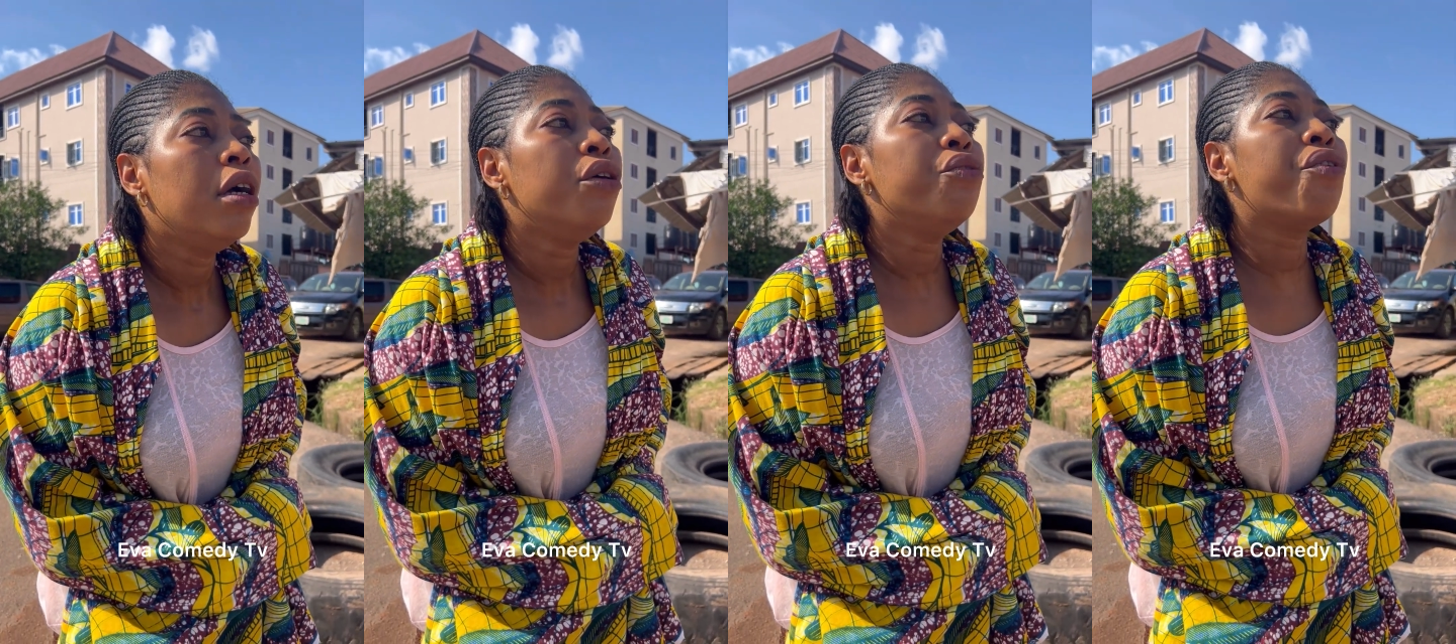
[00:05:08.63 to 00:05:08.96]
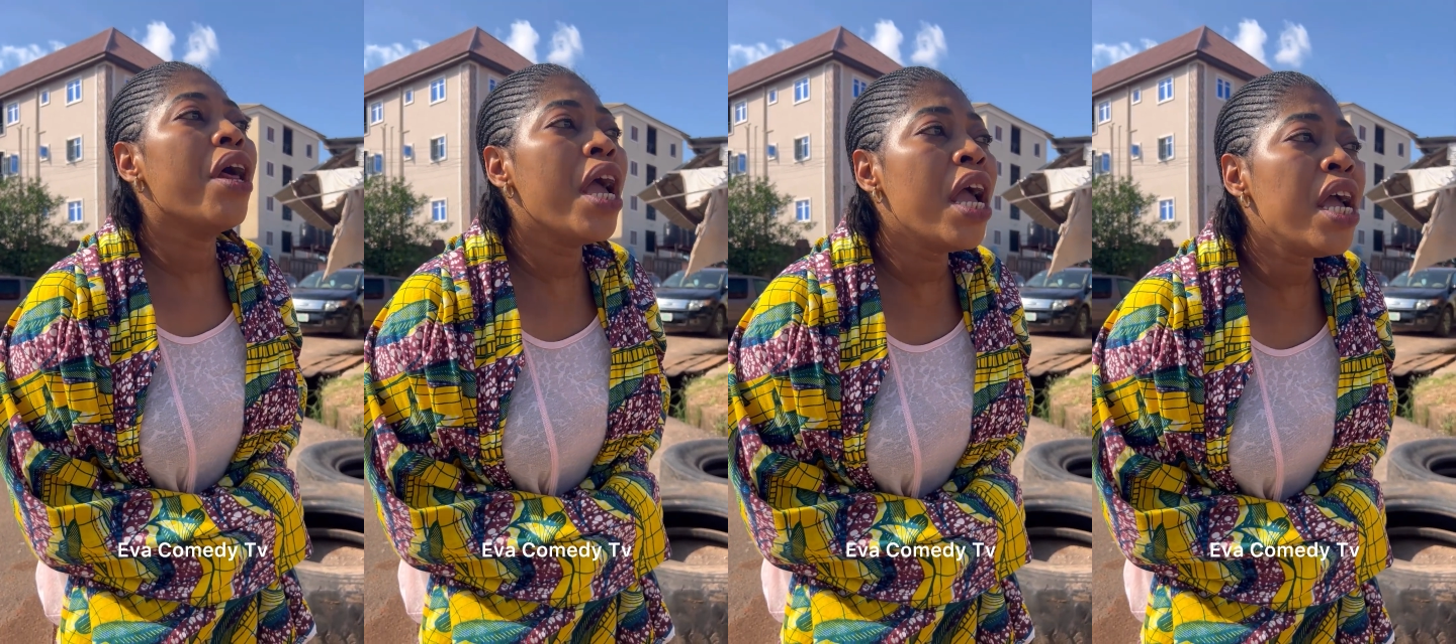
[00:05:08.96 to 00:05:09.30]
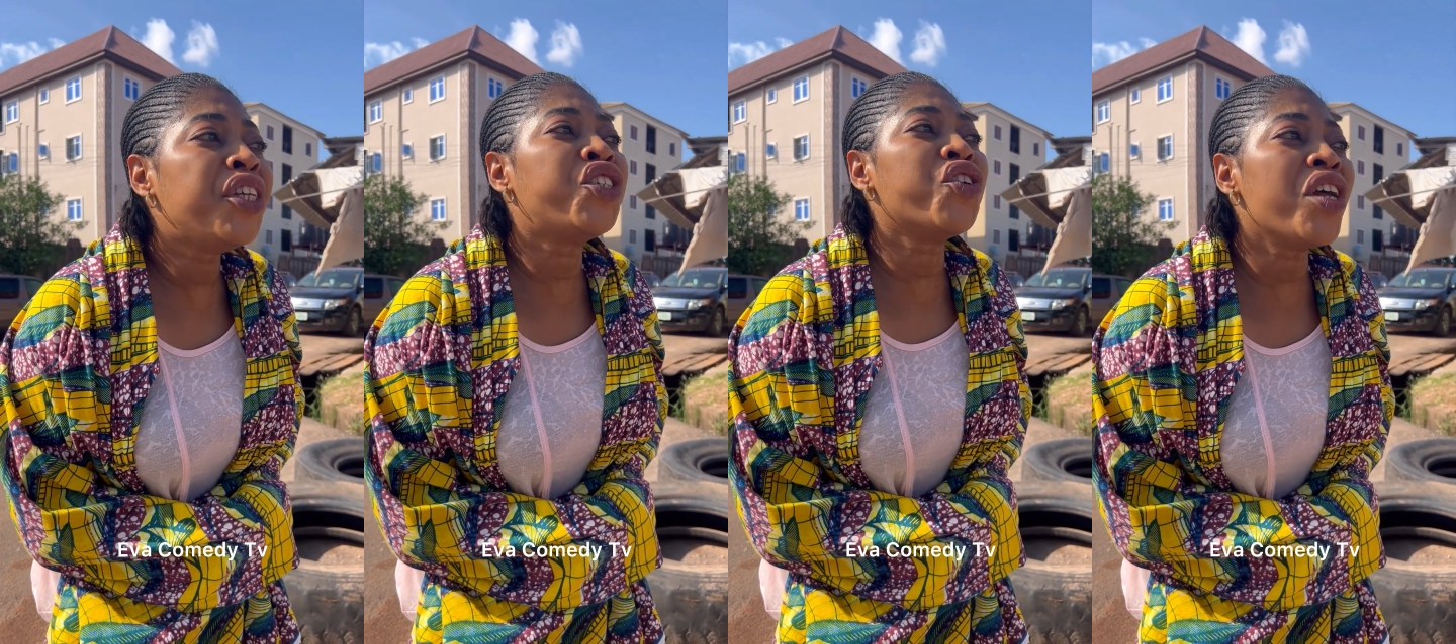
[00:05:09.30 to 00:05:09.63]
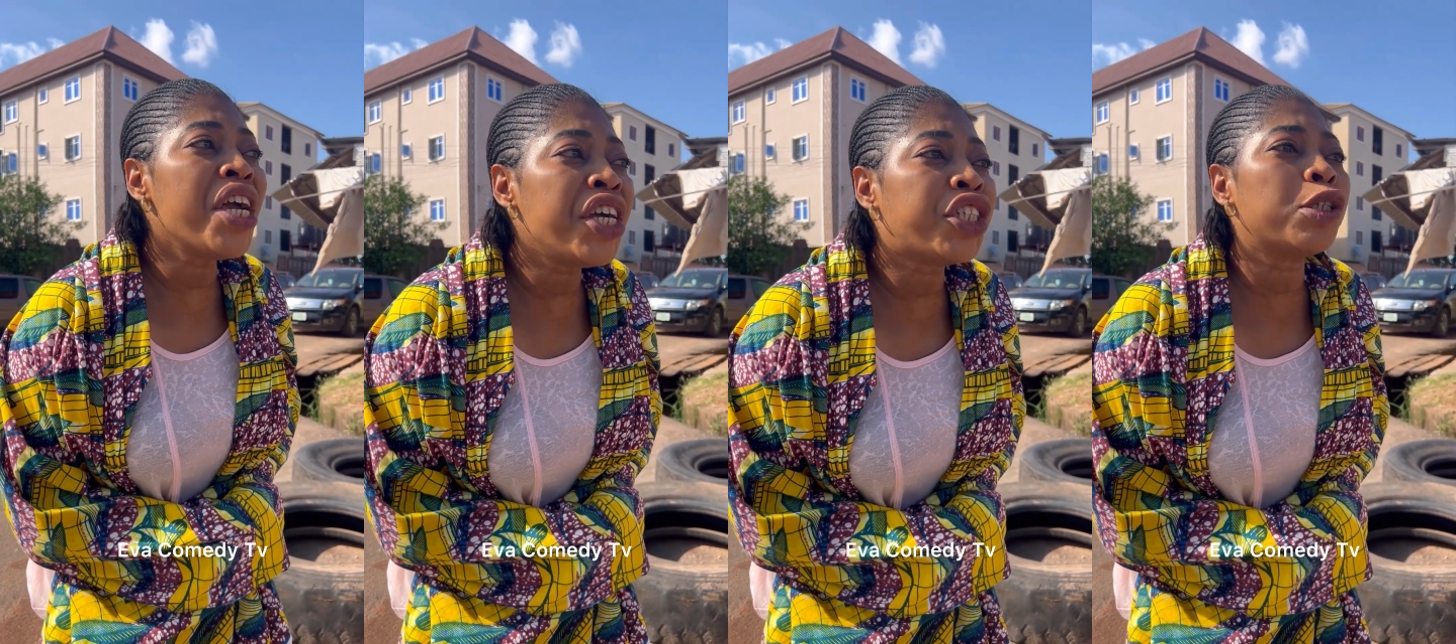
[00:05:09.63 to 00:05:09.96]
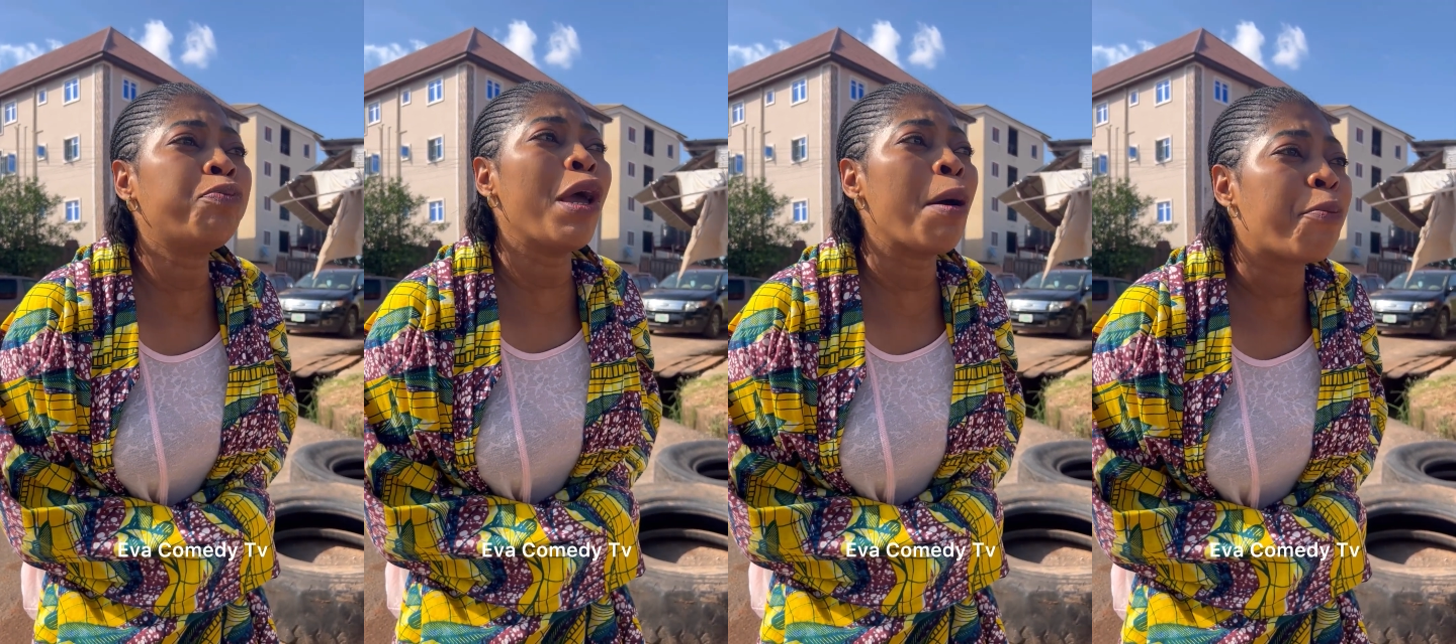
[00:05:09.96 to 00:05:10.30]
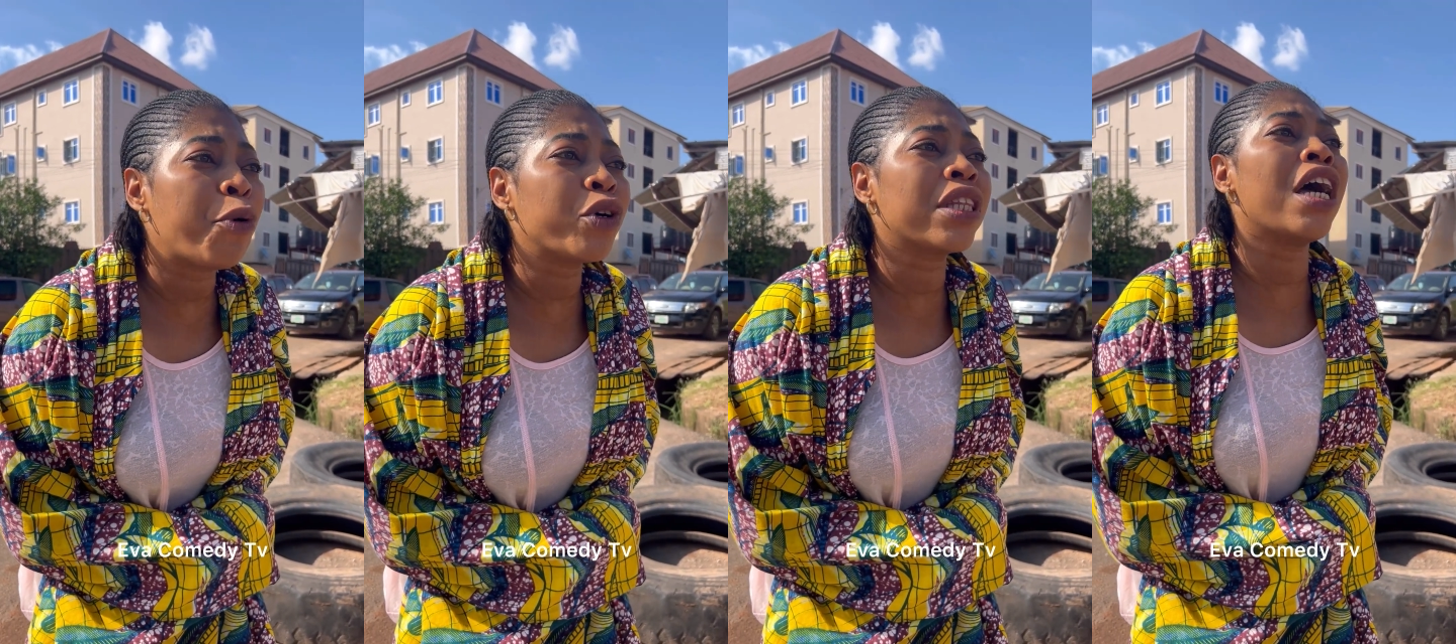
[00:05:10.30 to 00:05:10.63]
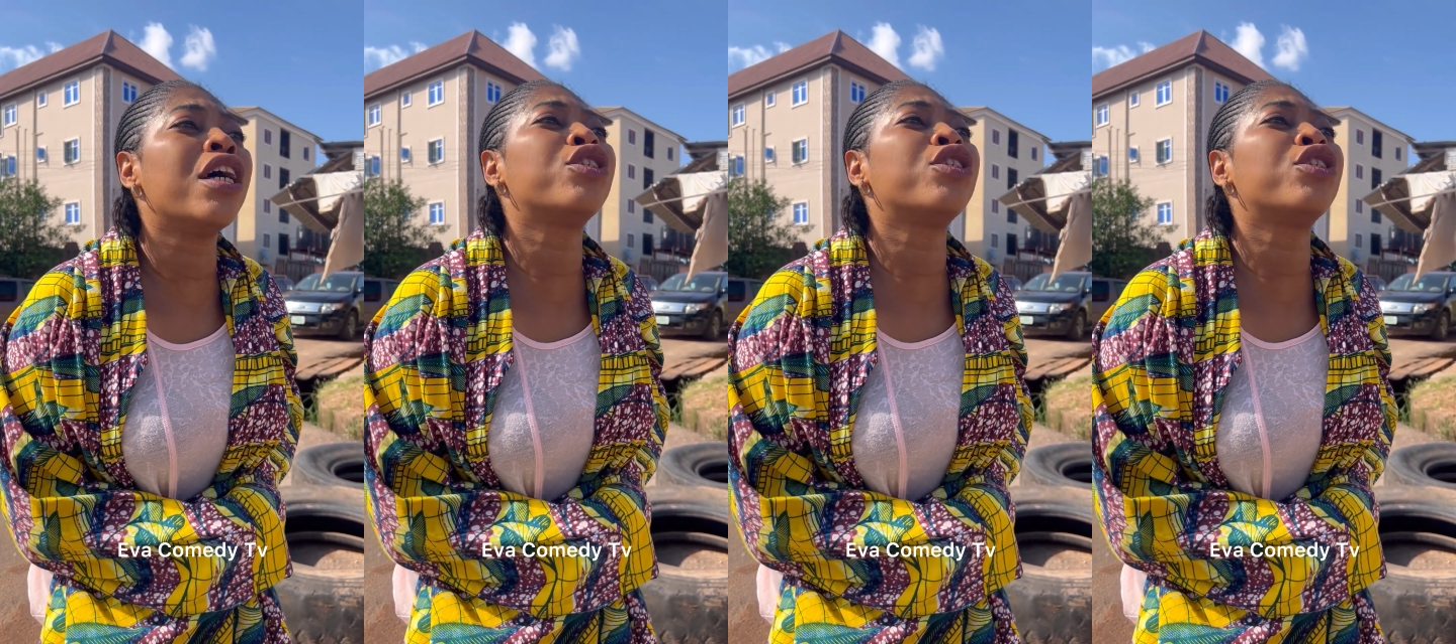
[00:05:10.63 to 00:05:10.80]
Rich, rich people they